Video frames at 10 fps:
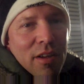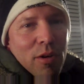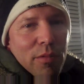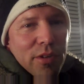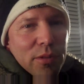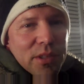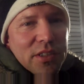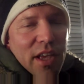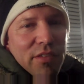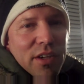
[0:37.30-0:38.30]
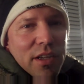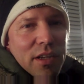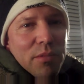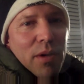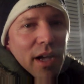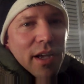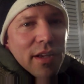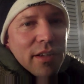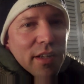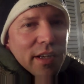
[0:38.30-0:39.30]
Hopefully, it'll be 70
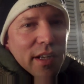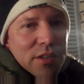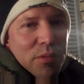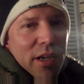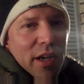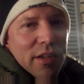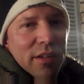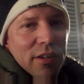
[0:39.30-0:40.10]
by like next weekend.